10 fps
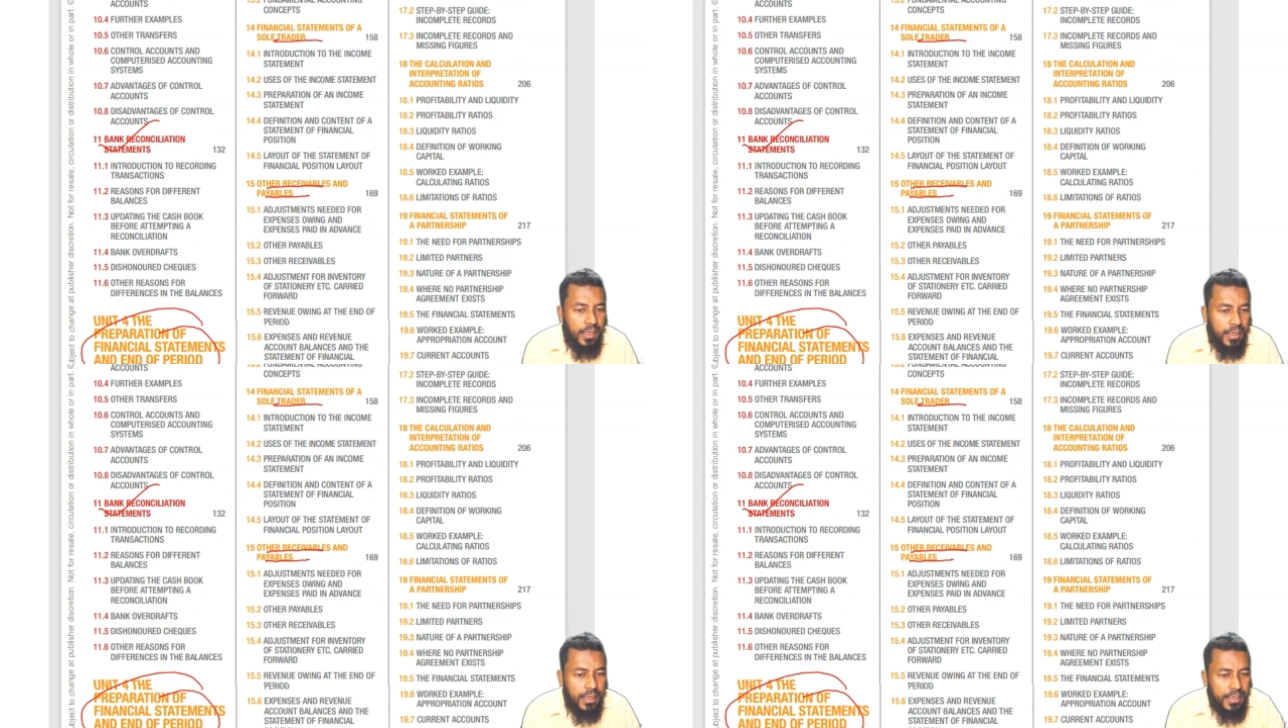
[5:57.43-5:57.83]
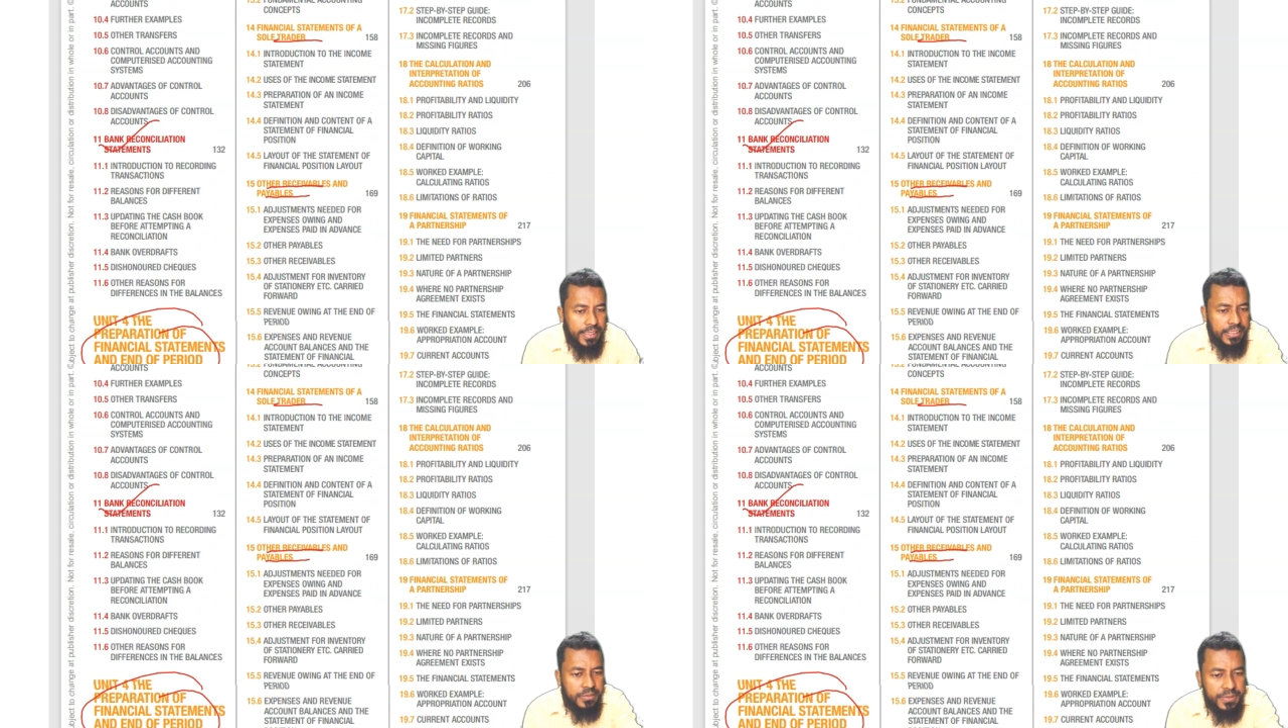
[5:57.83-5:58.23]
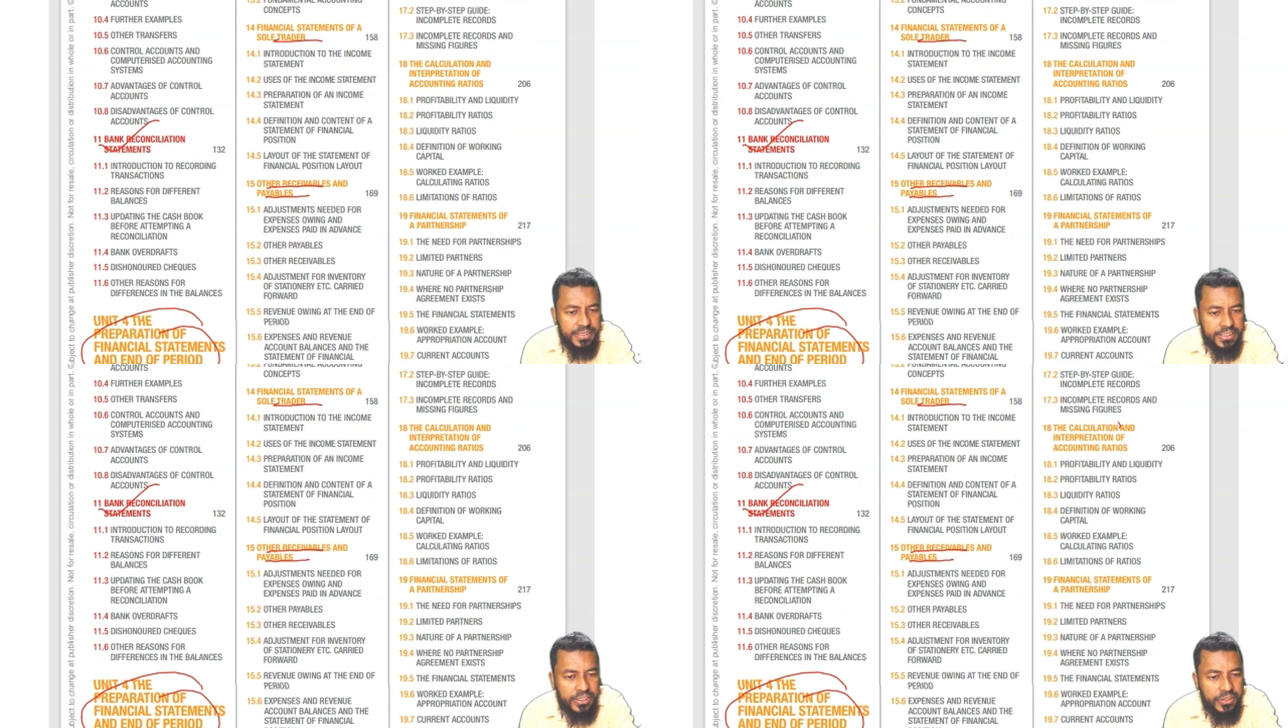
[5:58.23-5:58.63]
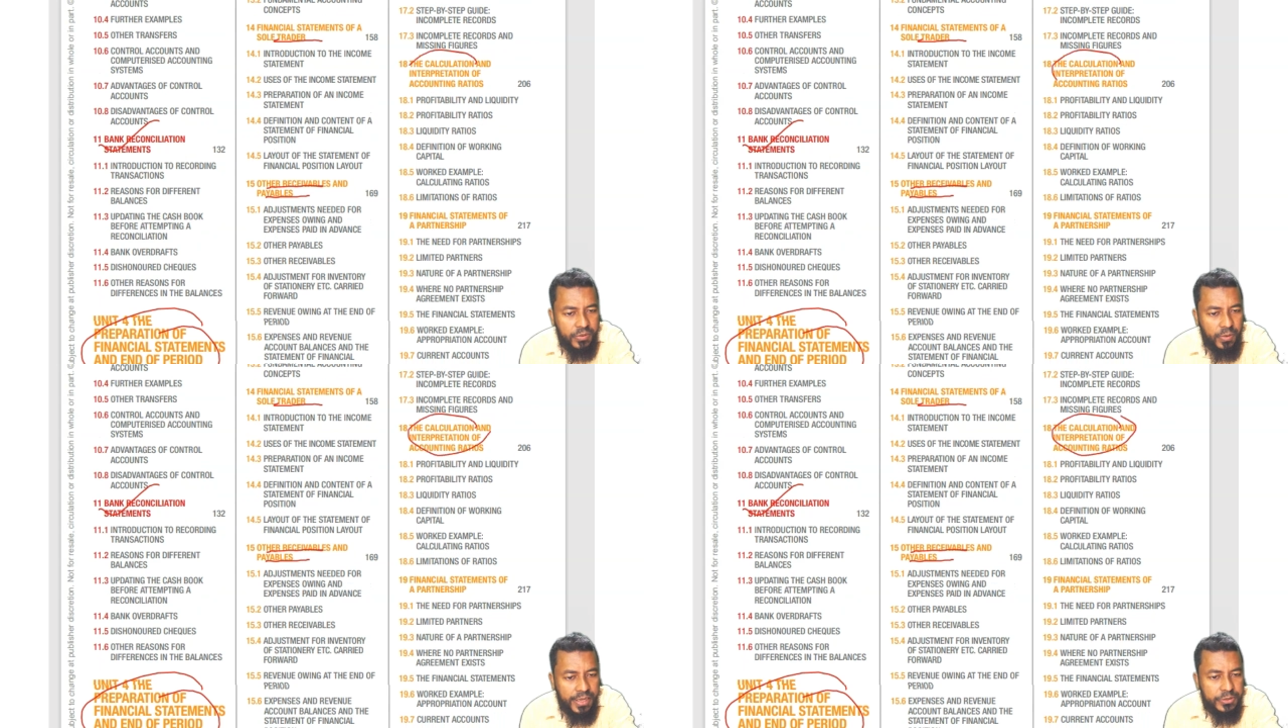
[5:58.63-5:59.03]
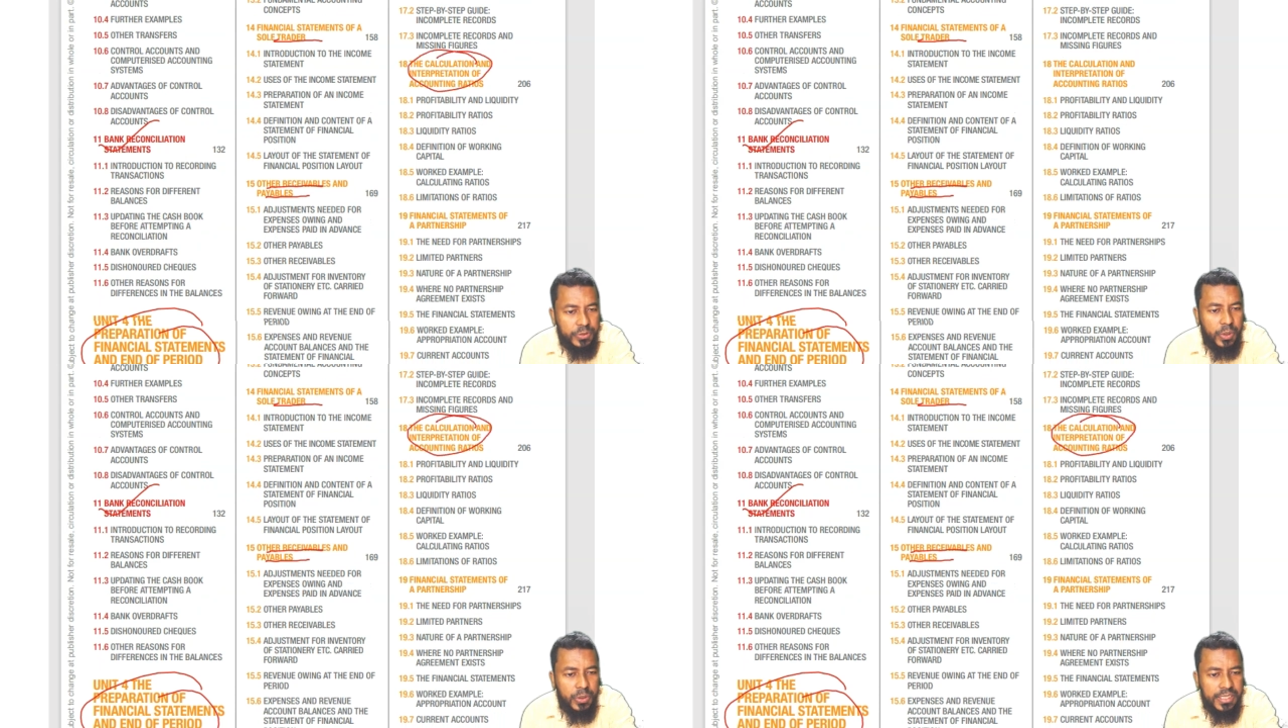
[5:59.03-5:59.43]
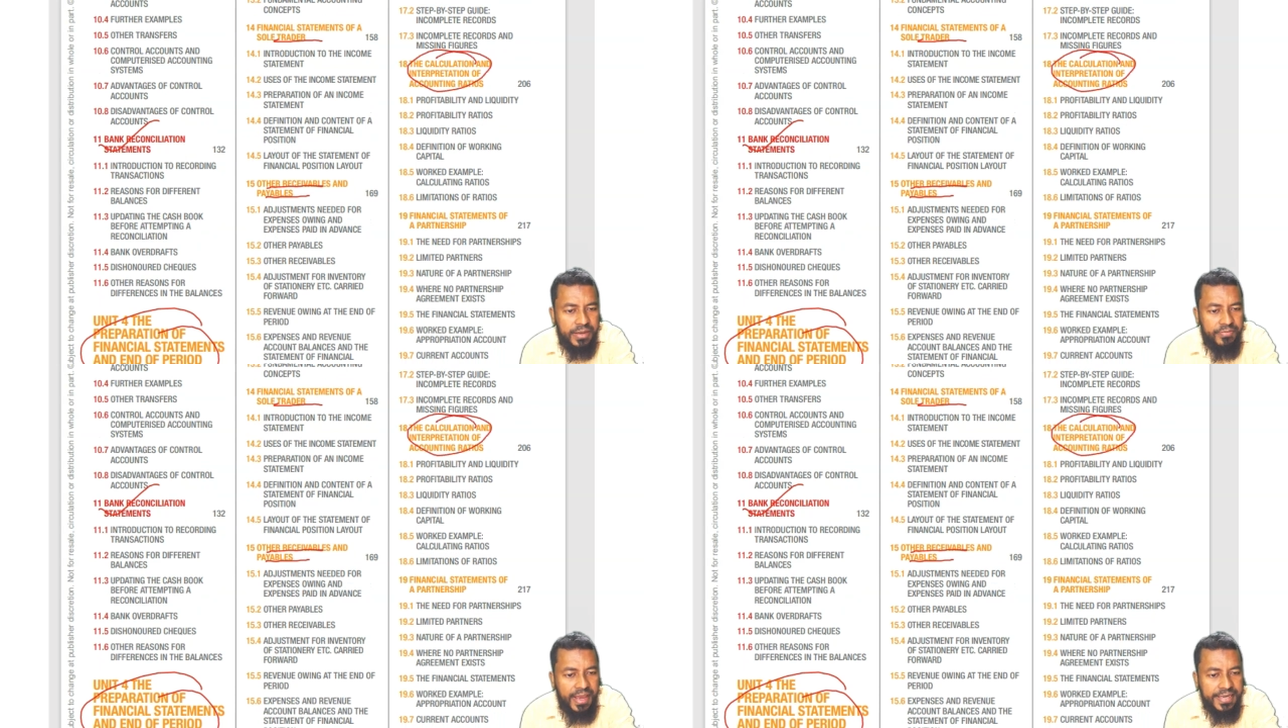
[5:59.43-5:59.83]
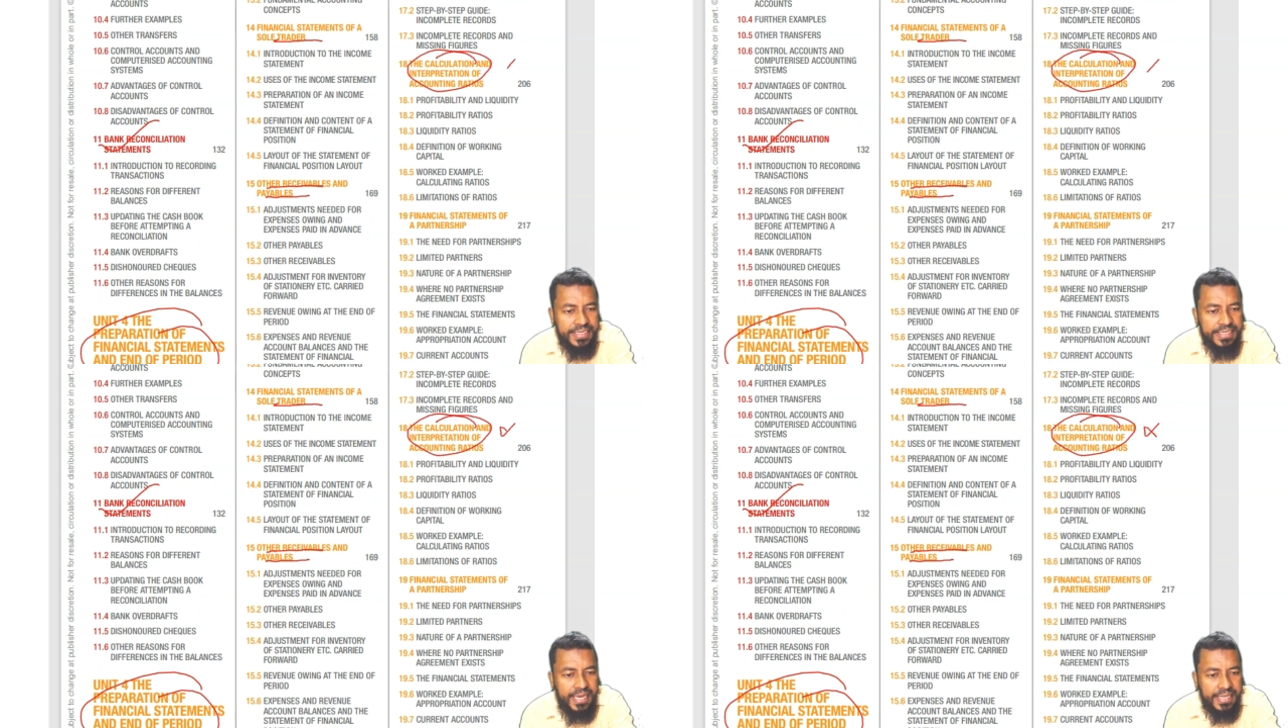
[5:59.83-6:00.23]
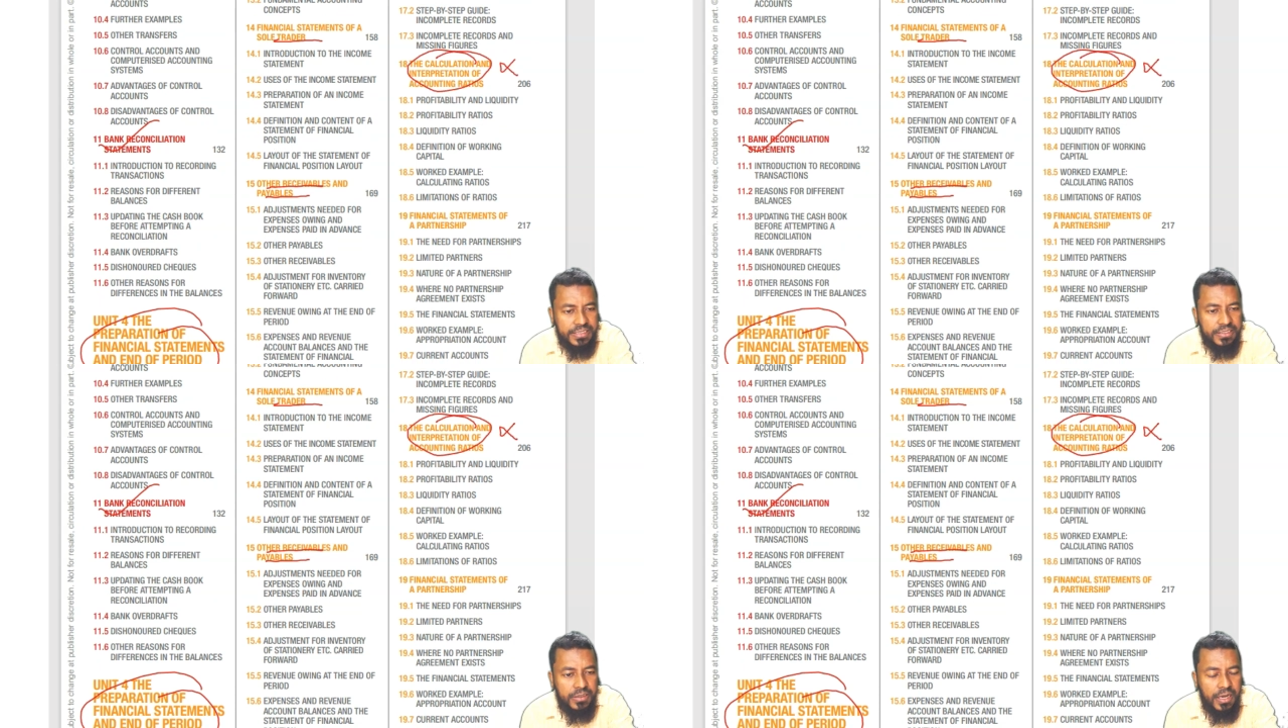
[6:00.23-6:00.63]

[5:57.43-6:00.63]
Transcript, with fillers: Uh, interpretation. No, I do not have any yet.